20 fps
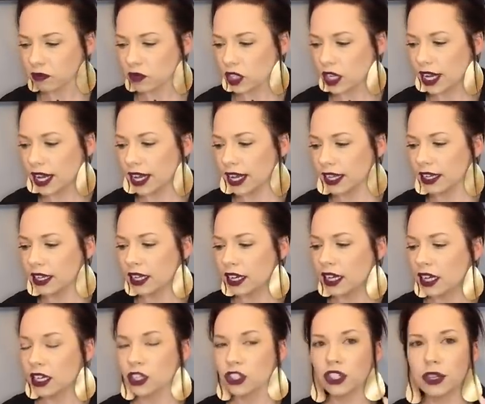And
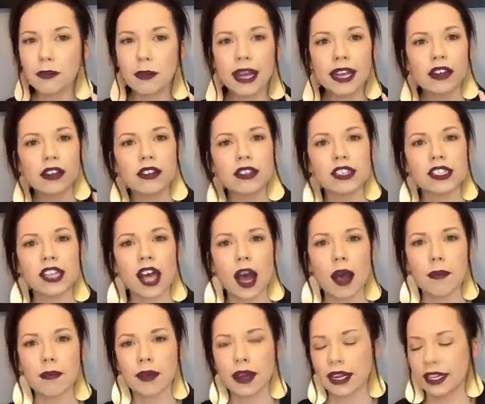she made her
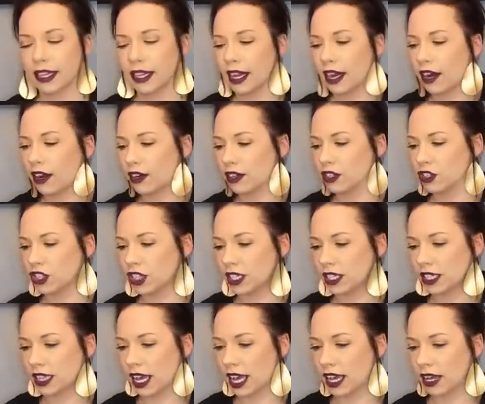stop right there and she
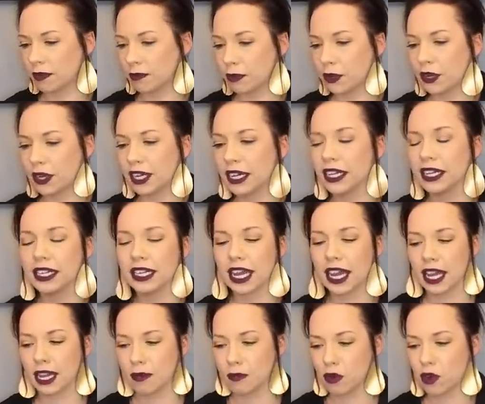said, putting a
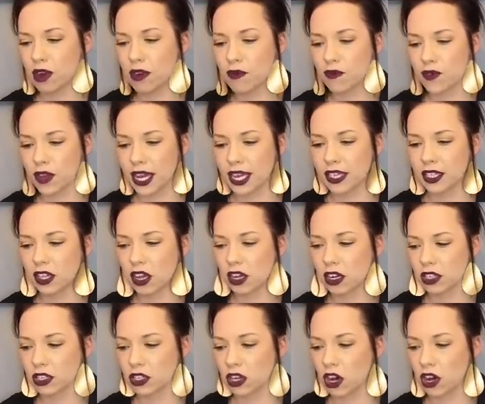name or a face on
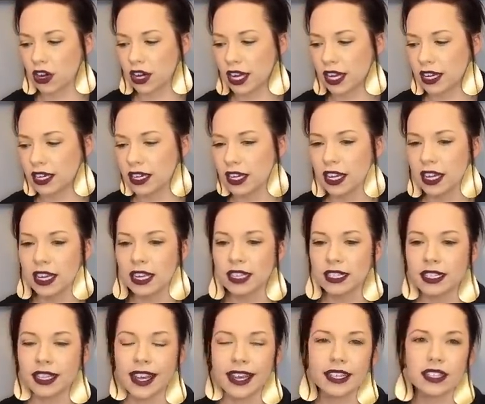a target
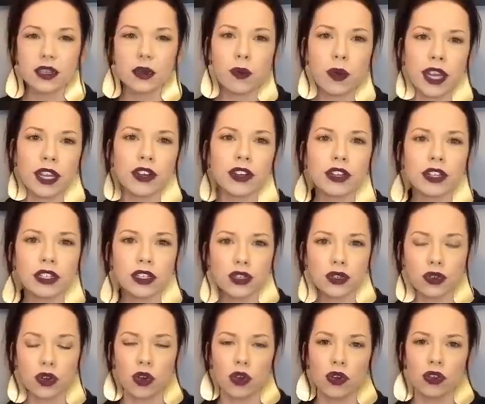takes away your
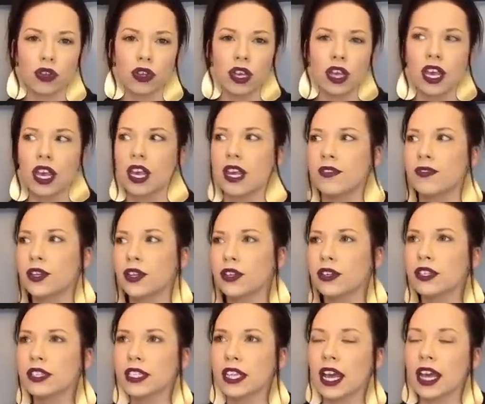control. If you're
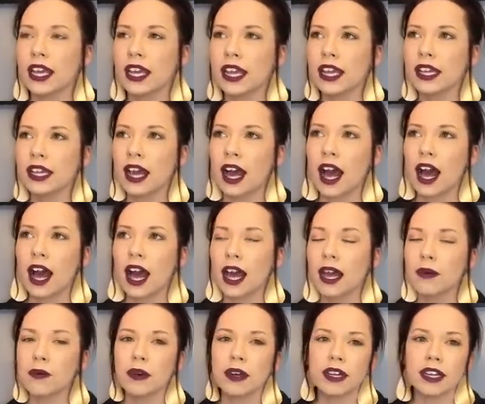saying, I
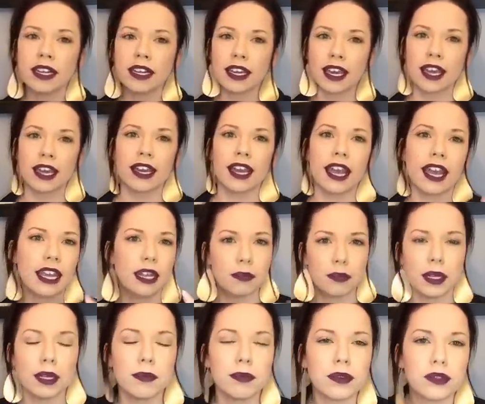want to get eight
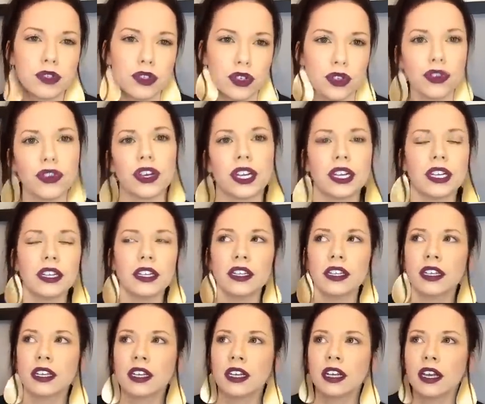people to green,
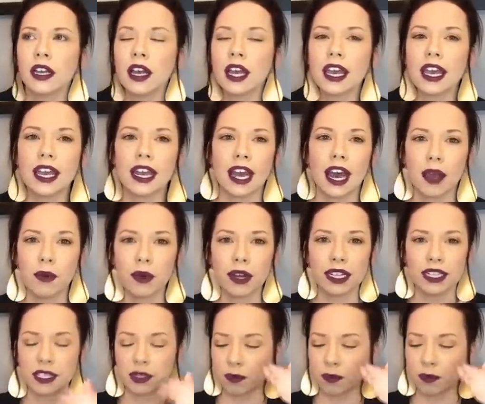and I want it to